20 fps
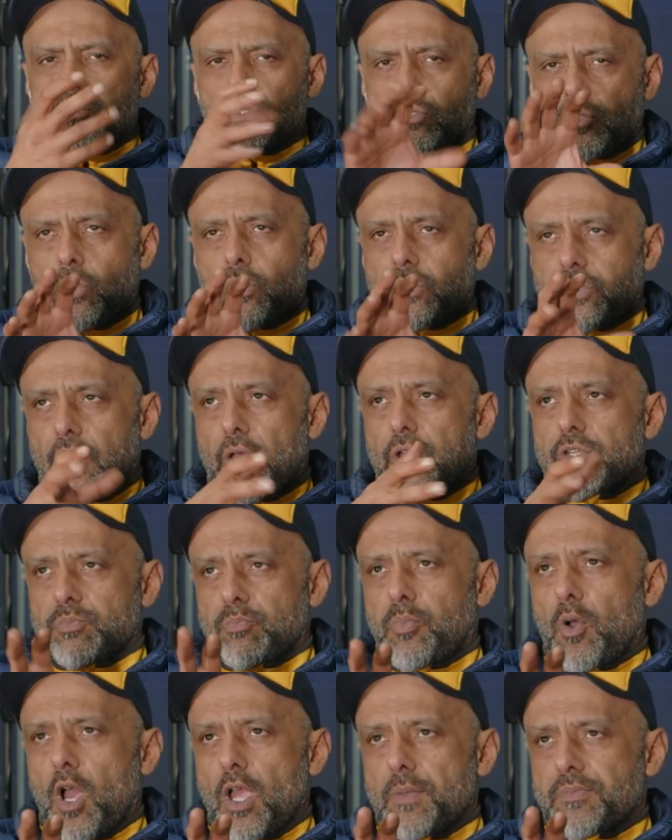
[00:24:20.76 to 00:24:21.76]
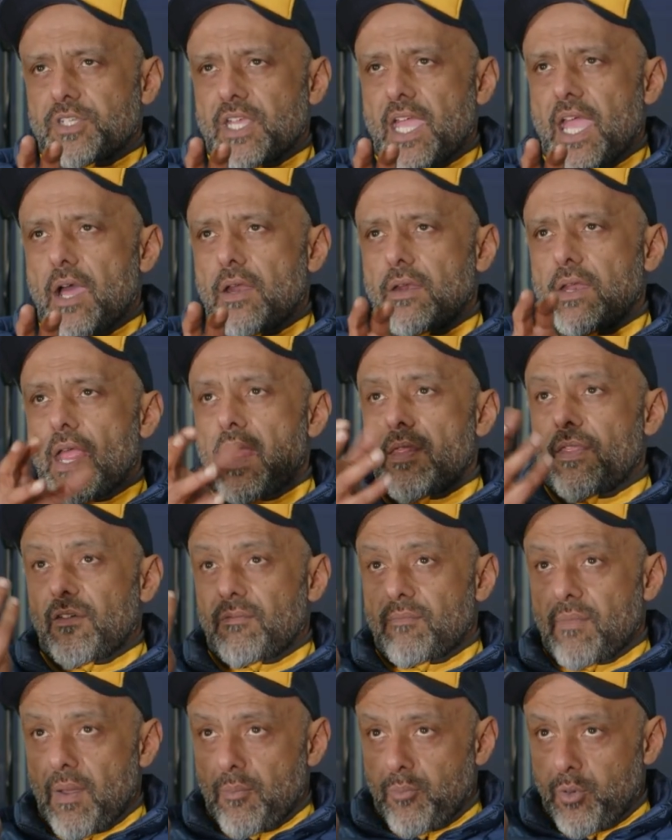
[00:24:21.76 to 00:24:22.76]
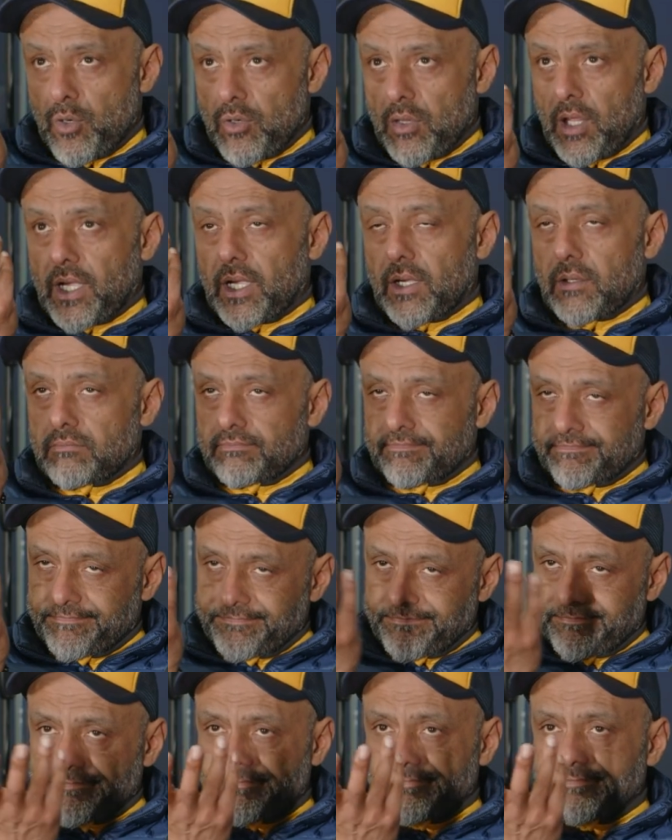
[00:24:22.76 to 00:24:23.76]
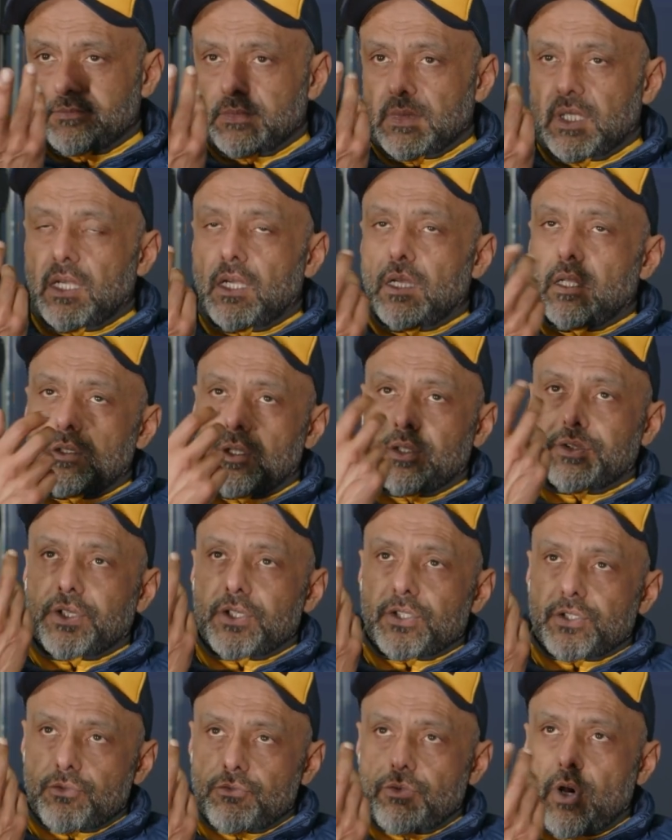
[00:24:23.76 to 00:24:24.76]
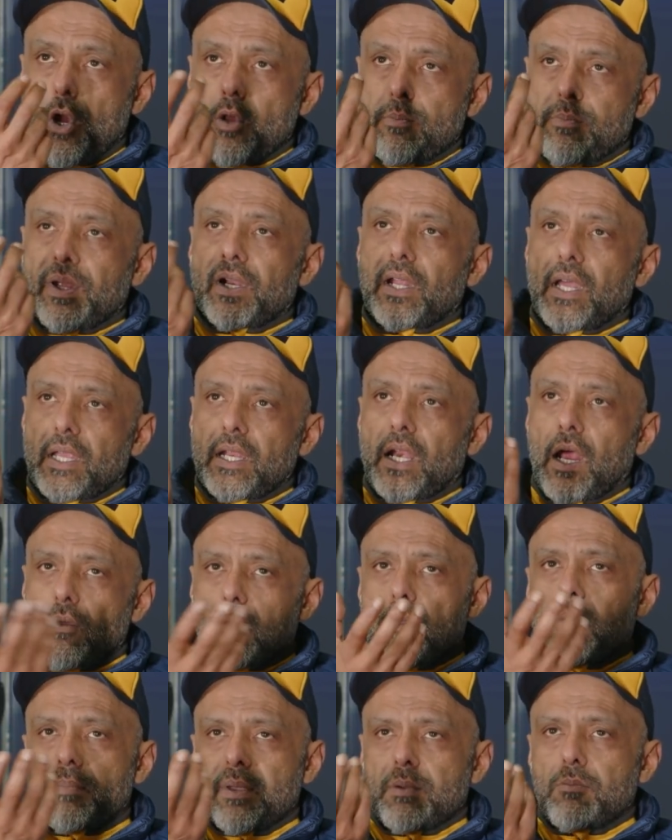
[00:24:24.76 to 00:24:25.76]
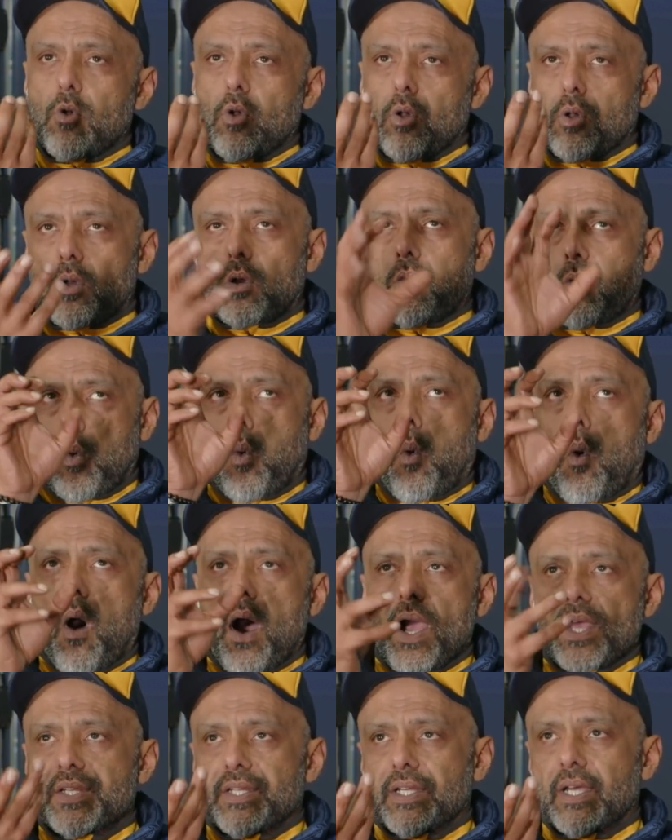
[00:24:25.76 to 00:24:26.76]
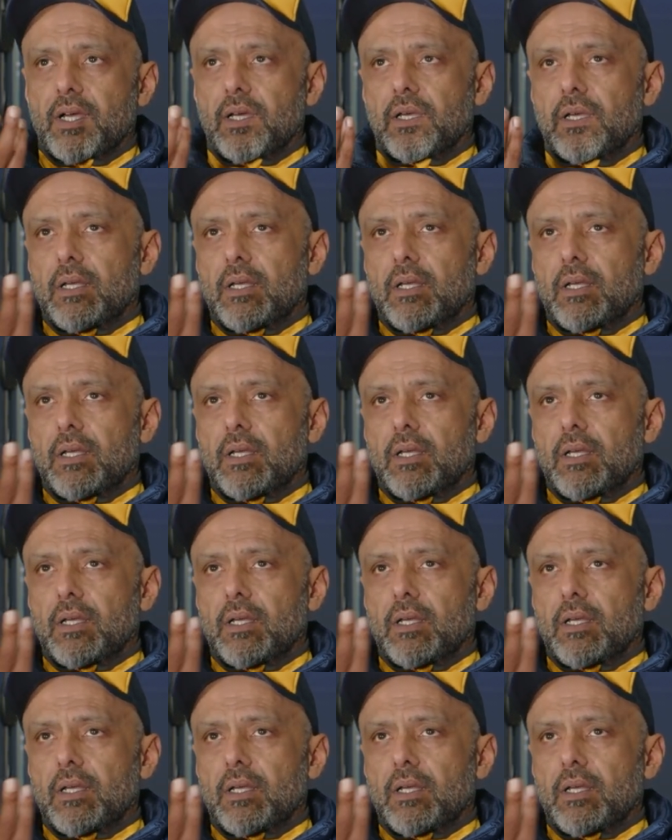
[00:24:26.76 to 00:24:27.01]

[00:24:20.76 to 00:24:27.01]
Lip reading: took those pipes out and they've put like a, not that it's a road, but a bit more quieter.